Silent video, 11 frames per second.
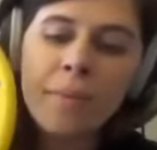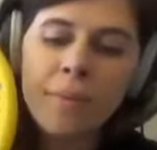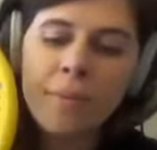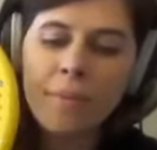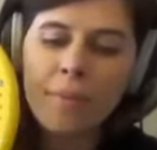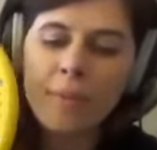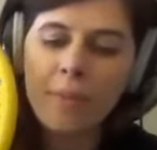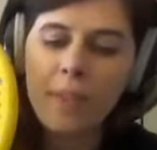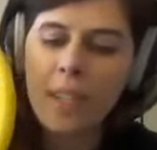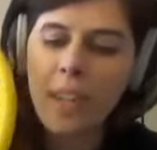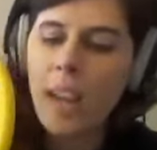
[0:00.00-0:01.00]

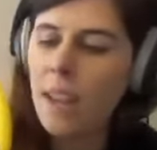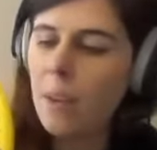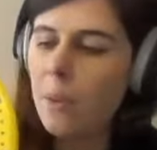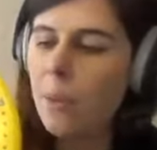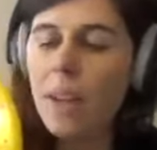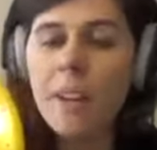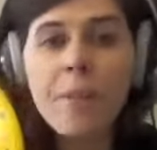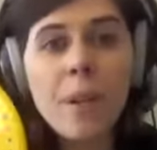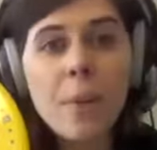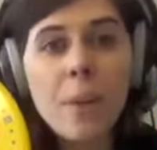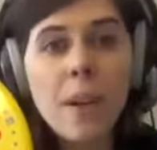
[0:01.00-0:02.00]
Okay, what if
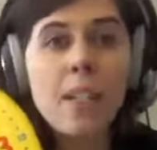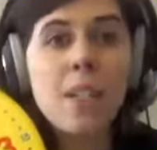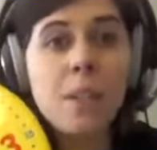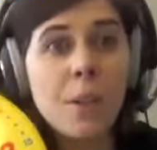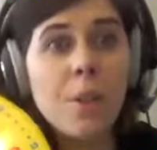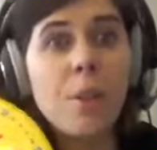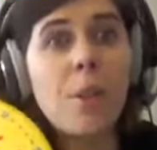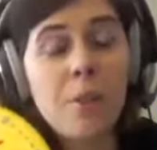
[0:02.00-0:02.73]
we wanted to do